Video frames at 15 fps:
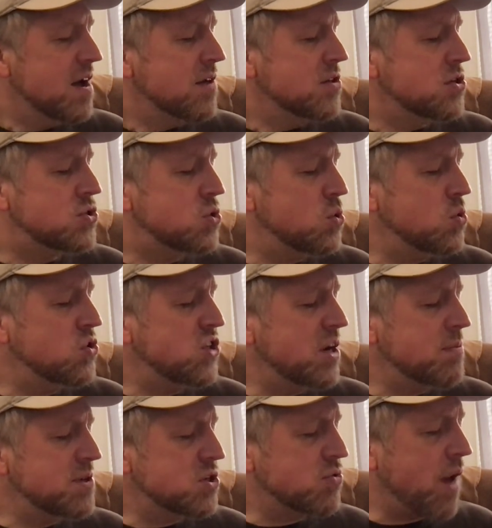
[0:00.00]
The school gym
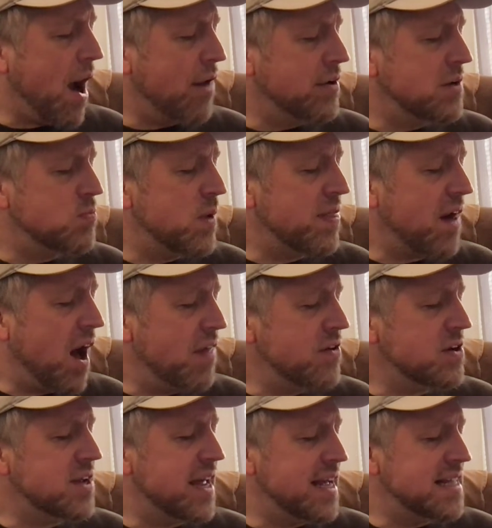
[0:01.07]
was crowded with other
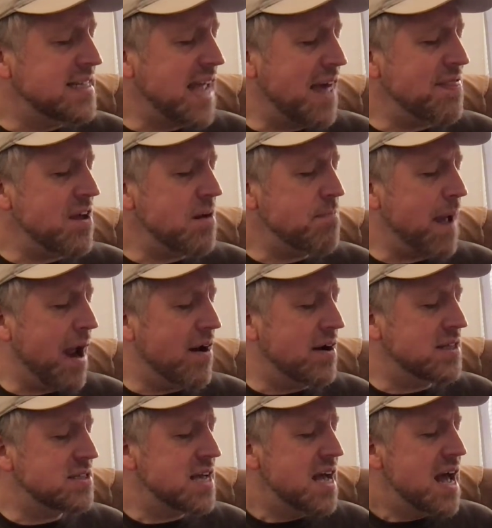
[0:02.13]
kids and their
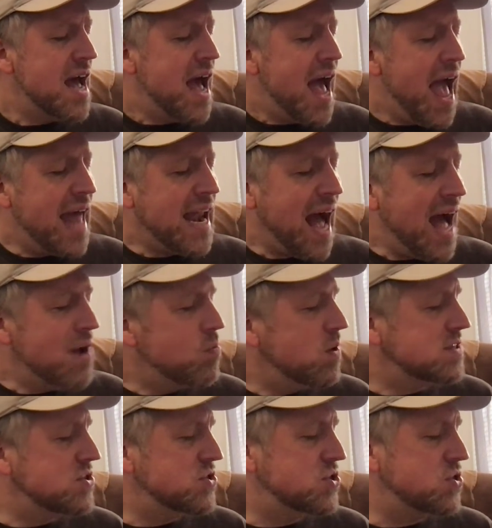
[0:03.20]
parents, and I
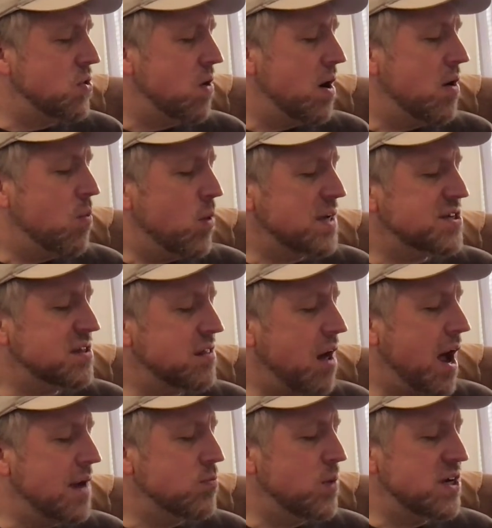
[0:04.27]
wasn't sure which
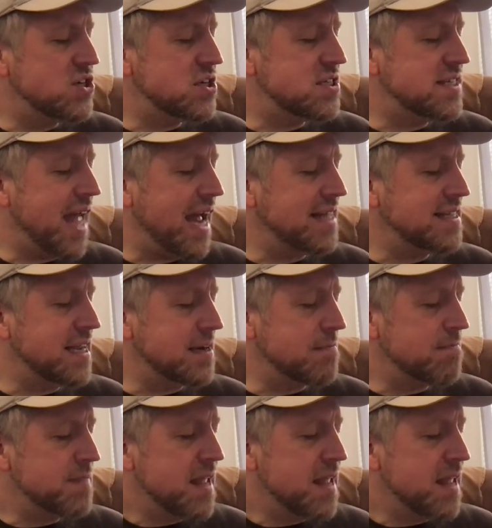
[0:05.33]
line we should stand in.